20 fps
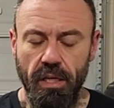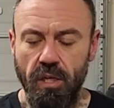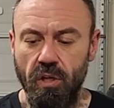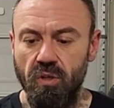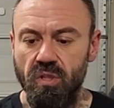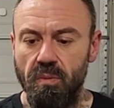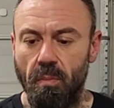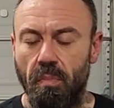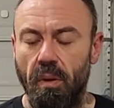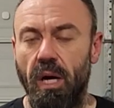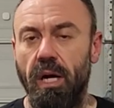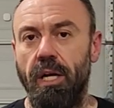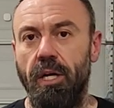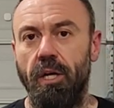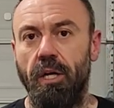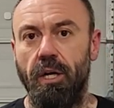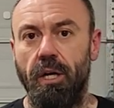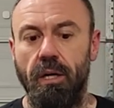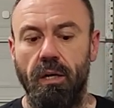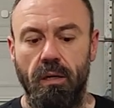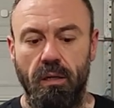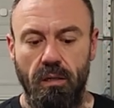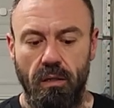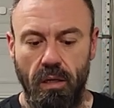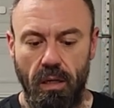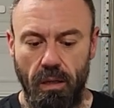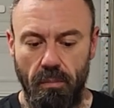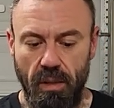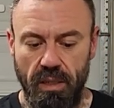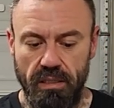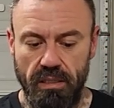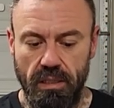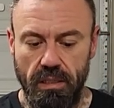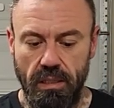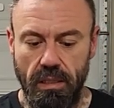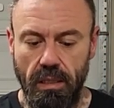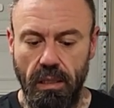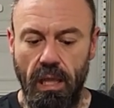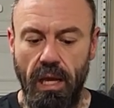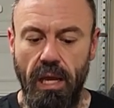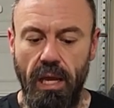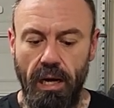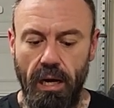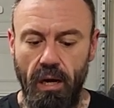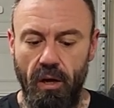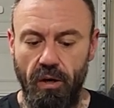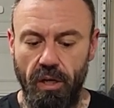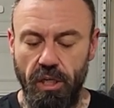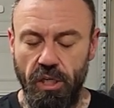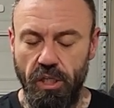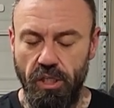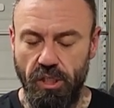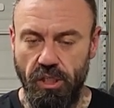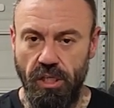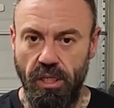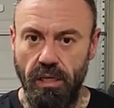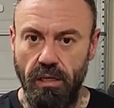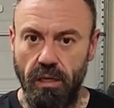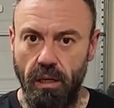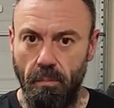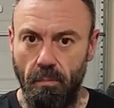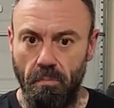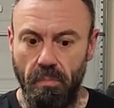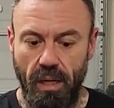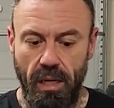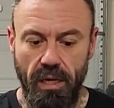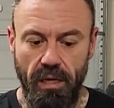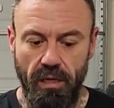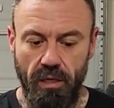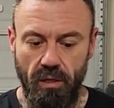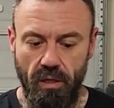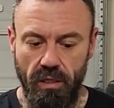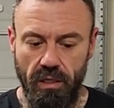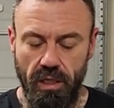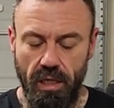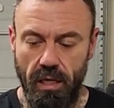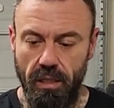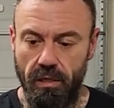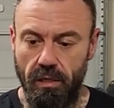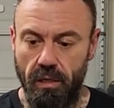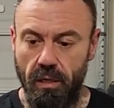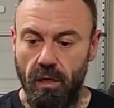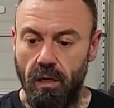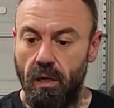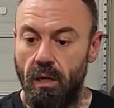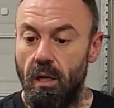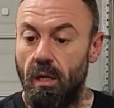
they use a binder and basically lay it out in a sheet and bind it all together.